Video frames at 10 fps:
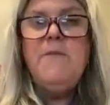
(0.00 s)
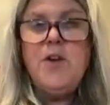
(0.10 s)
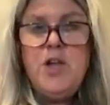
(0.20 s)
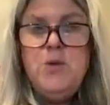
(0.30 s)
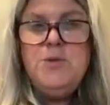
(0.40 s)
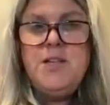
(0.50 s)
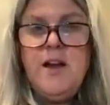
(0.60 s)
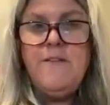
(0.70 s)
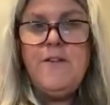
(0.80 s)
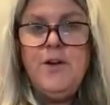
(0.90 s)
for Use
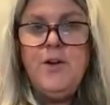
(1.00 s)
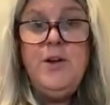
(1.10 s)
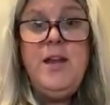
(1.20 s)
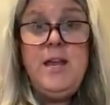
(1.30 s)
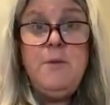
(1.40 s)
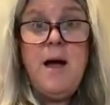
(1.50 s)
Tech for Good in